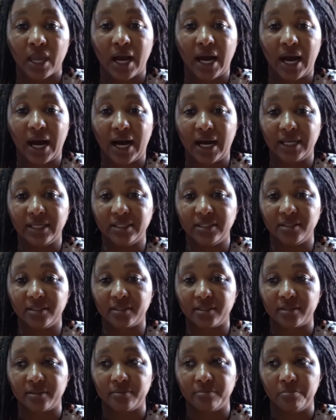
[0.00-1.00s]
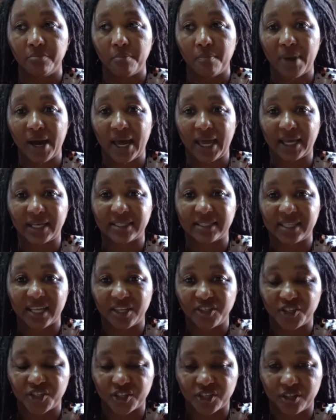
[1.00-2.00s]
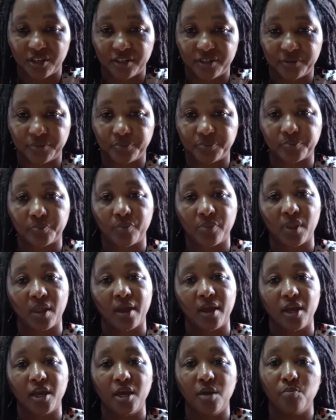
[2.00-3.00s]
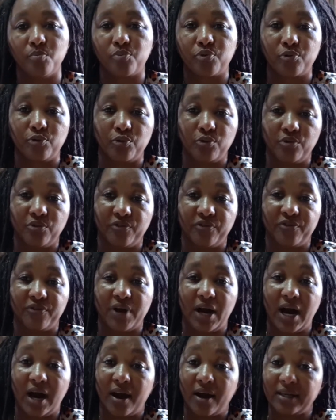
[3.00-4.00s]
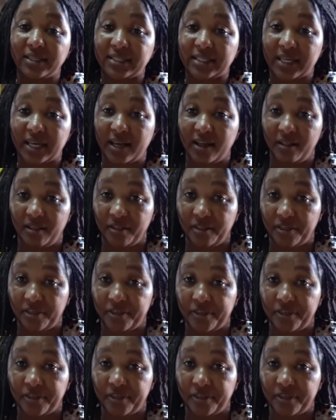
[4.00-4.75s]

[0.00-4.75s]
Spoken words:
and by extension improve heart health,